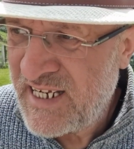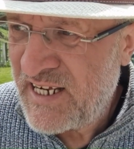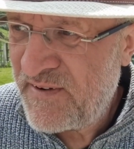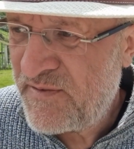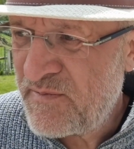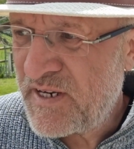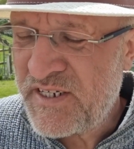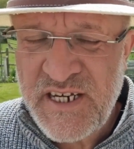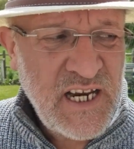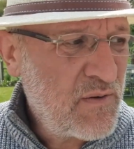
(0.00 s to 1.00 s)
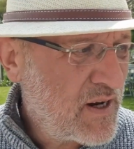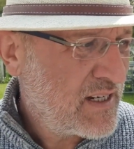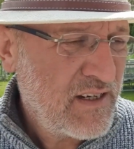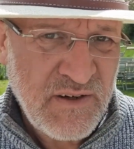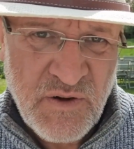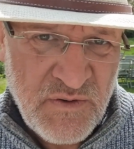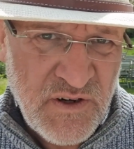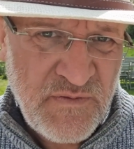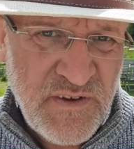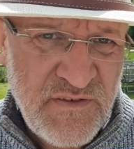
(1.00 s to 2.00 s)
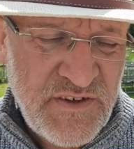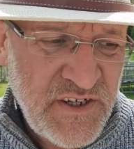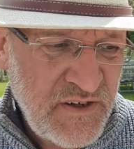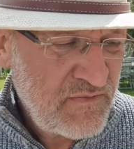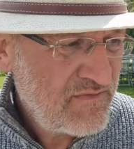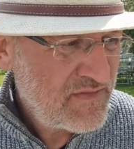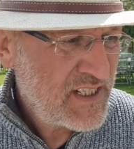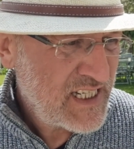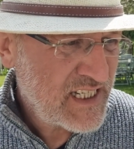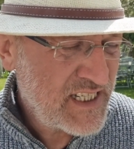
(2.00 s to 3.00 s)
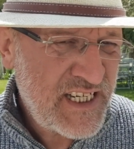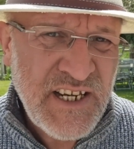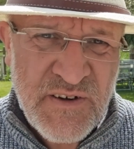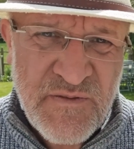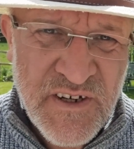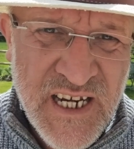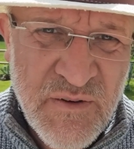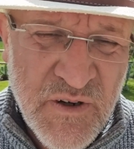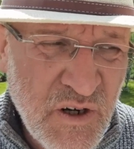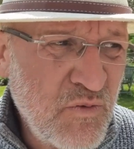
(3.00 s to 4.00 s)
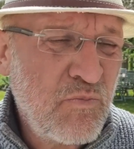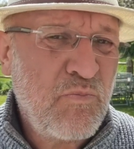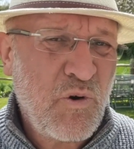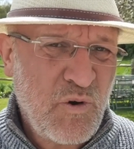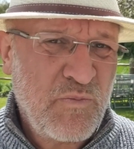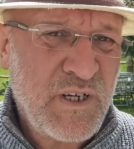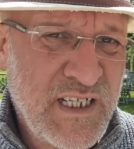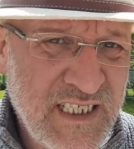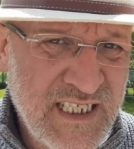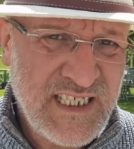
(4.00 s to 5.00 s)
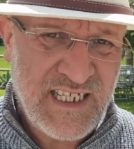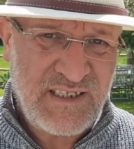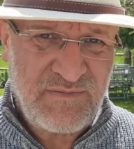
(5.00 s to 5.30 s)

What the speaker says: information. Anyway, no further ado, let's continue finding out what old Boilbutt has to say.